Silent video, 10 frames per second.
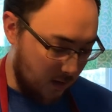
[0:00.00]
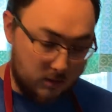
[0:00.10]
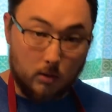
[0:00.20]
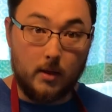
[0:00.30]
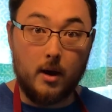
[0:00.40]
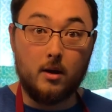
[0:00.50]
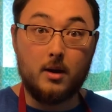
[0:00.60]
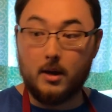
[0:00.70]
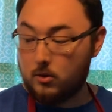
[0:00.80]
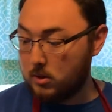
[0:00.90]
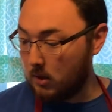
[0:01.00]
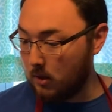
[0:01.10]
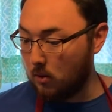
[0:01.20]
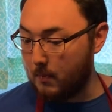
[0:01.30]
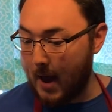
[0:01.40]
So there again, just a
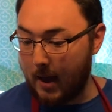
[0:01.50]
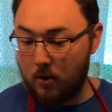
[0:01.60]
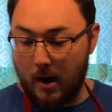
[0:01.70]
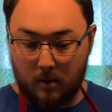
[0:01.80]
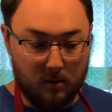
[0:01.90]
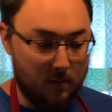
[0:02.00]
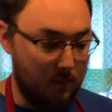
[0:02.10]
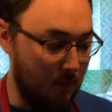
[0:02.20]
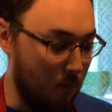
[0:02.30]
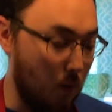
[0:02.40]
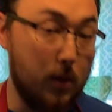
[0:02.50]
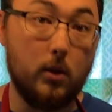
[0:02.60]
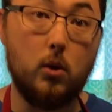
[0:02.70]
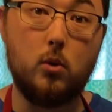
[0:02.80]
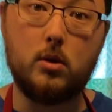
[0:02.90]
little background of what
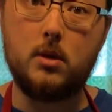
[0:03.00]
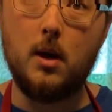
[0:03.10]
the Lord's